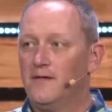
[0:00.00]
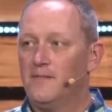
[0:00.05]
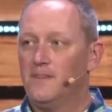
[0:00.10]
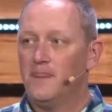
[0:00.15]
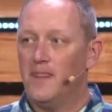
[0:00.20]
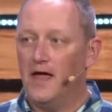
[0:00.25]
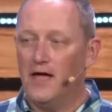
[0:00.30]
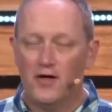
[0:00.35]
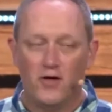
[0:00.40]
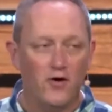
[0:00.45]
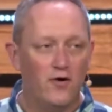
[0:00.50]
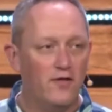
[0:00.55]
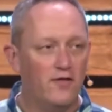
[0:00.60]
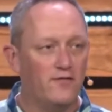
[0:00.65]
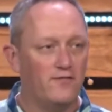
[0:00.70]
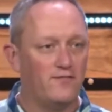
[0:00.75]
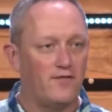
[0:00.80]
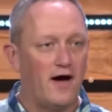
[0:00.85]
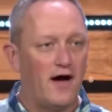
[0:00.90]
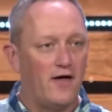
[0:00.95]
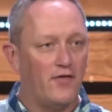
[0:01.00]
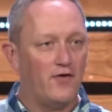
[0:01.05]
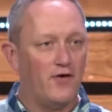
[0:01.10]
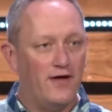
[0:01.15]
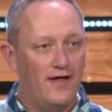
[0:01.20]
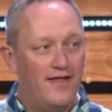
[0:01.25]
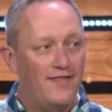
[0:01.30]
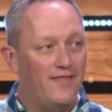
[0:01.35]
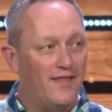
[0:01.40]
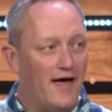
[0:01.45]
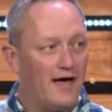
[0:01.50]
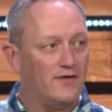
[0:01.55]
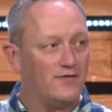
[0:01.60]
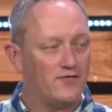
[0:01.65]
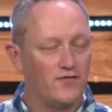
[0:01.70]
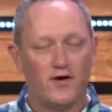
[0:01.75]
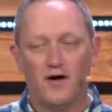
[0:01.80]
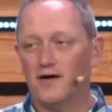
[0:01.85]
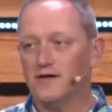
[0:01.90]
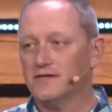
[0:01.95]
and go to the Father in that
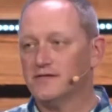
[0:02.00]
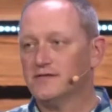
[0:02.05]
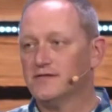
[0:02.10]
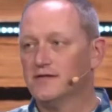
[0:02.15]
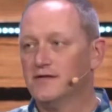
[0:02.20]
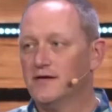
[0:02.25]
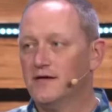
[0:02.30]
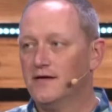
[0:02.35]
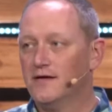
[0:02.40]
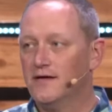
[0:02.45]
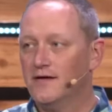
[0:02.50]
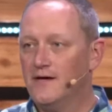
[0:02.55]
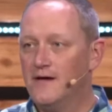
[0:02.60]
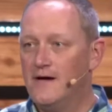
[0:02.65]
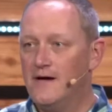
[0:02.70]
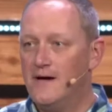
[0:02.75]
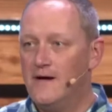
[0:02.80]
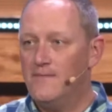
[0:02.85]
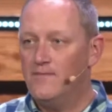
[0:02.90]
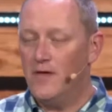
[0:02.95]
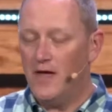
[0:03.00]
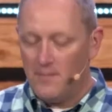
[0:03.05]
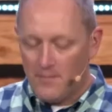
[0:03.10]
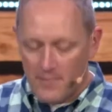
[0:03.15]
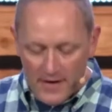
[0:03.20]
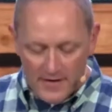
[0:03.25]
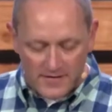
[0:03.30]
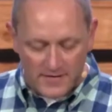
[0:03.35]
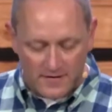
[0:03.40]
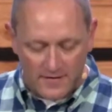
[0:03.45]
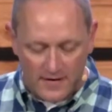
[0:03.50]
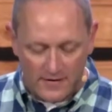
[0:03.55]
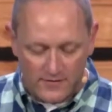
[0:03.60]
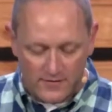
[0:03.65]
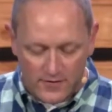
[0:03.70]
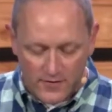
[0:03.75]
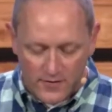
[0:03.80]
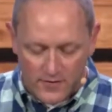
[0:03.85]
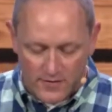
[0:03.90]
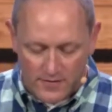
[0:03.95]
trust and based on that
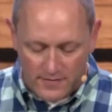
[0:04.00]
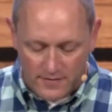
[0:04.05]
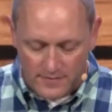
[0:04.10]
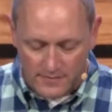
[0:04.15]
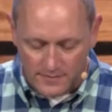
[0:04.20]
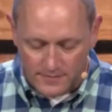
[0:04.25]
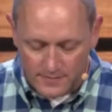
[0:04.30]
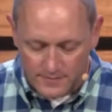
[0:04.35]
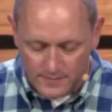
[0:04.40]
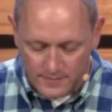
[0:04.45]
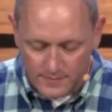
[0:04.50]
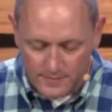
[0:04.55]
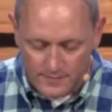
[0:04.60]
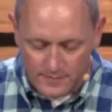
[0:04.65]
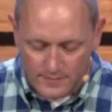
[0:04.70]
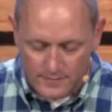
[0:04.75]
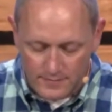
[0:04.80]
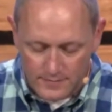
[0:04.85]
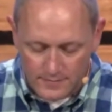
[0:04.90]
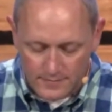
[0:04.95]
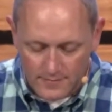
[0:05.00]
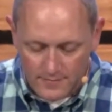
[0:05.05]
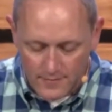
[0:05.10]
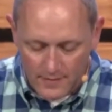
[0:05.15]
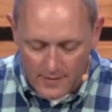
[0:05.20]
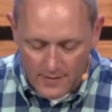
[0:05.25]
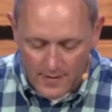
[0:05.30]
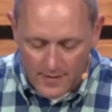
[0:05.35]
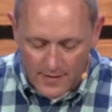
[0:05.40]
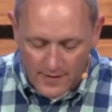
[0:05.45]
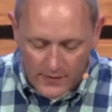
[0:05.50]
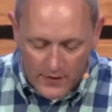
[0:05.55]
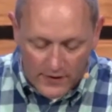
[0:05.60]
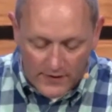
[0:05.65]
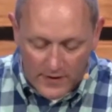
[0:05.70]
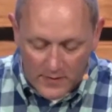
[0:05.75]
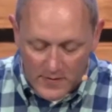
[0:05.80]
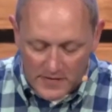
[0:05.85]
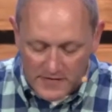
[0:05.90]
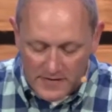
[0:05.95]
truth. Third
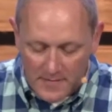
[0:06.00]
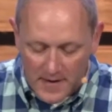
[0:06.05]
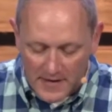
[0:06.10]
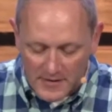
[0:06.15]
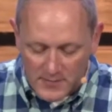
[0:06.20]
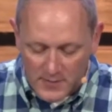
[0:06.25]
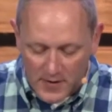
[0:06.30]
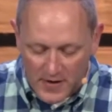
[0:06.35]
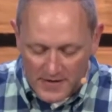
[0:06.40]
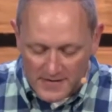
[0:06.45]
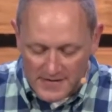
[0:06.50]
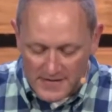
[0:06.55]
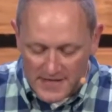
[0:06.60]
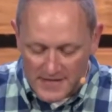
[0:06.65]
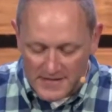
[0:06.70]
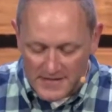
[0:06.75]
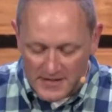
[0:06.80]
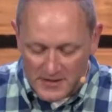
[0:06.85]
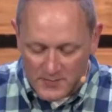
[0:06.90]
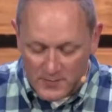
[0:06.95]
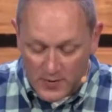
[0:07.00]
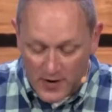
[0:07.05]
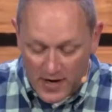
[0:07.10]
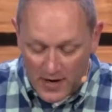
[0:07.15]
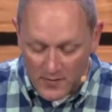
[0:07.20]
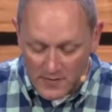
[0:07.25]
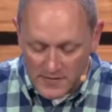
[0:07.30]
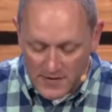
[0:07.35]
thing we see about his prayer is this, is his prayer was